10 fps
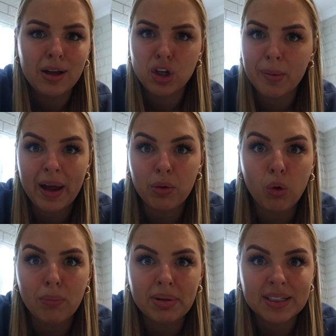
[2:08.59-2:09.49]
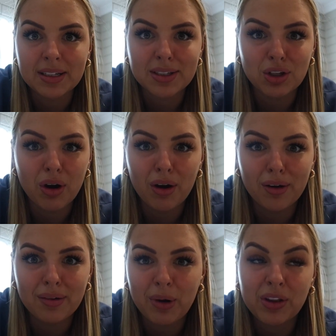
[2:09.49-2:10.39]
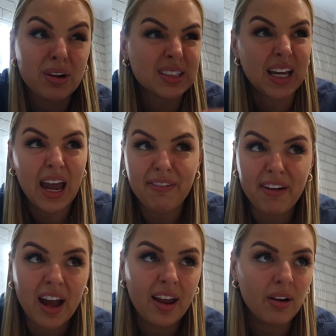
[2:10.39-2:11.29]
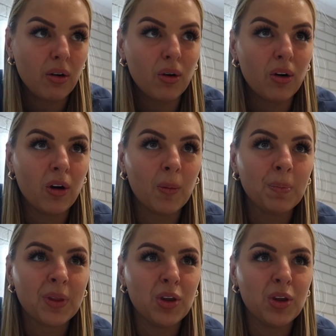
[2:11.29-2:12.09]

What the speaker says: no matter what business you own, whether it's a cafe or